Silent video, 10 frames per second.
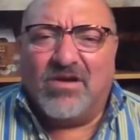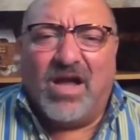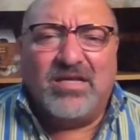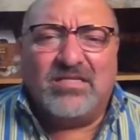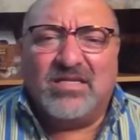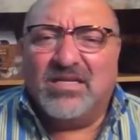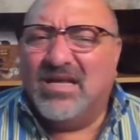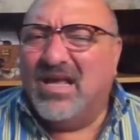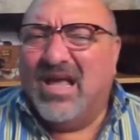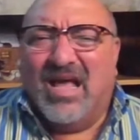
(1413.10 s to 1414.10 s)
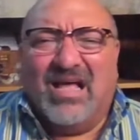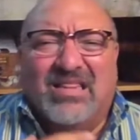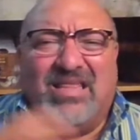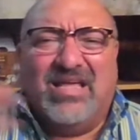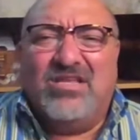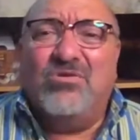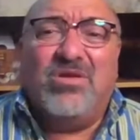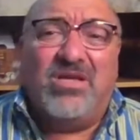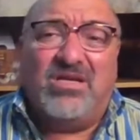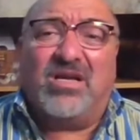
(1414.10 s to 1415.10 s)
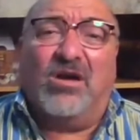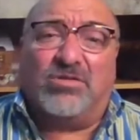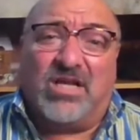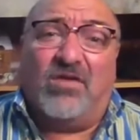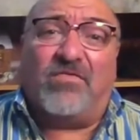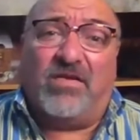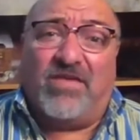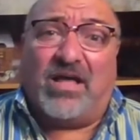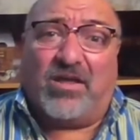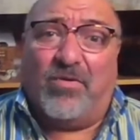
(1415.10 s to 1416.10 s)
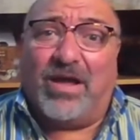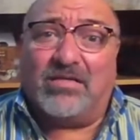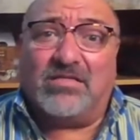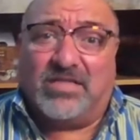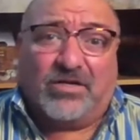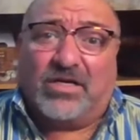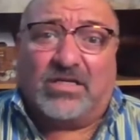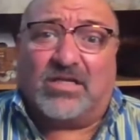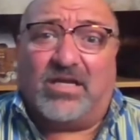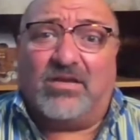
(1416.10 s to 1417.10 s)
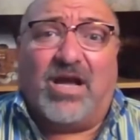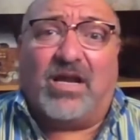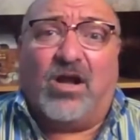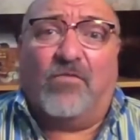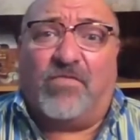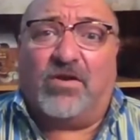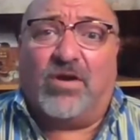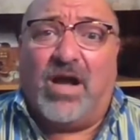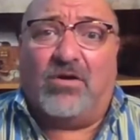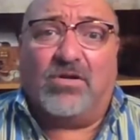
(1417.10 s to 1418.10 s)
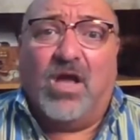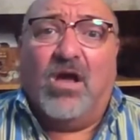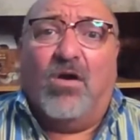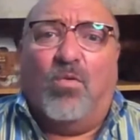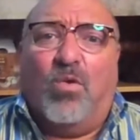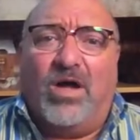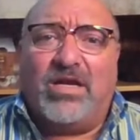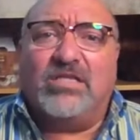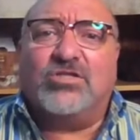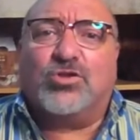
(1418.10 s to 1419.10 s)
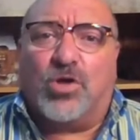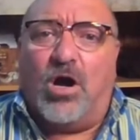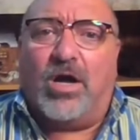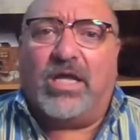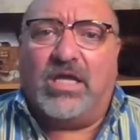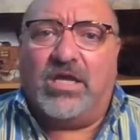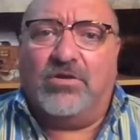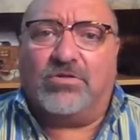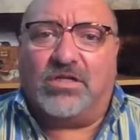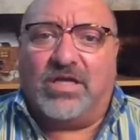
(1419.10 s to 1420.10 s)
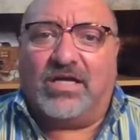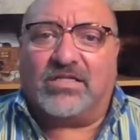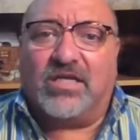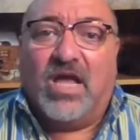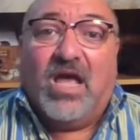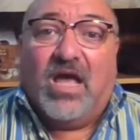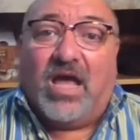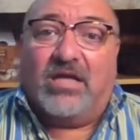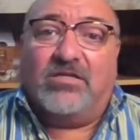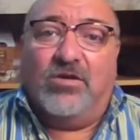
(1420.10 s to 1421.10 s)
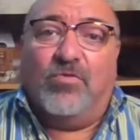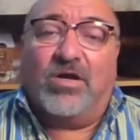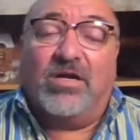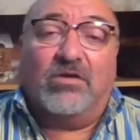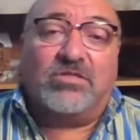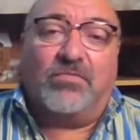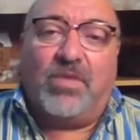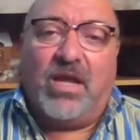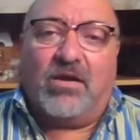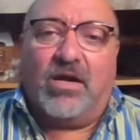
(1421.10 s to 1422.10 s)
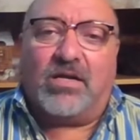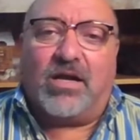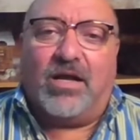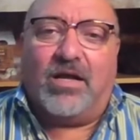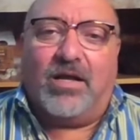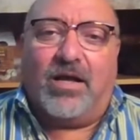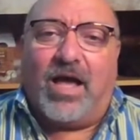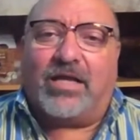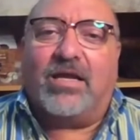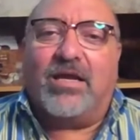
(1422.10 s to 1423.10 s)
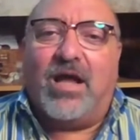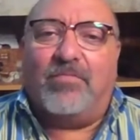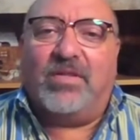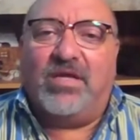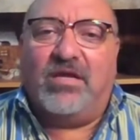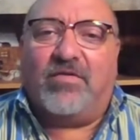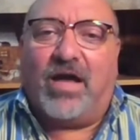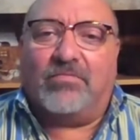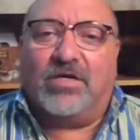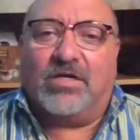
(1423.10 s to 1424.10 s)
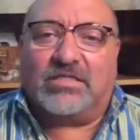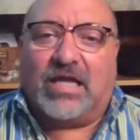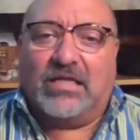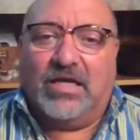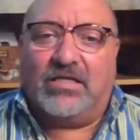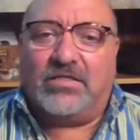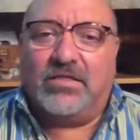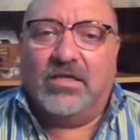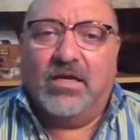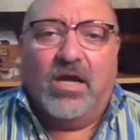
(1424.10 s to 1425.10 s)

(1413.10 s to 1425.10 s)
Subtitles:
right? Then you need to go self-evaluate. Seriously, you got to go figure out what is drawing you to this. And you want to know something, Eric? I cannot believe I'm going to say this,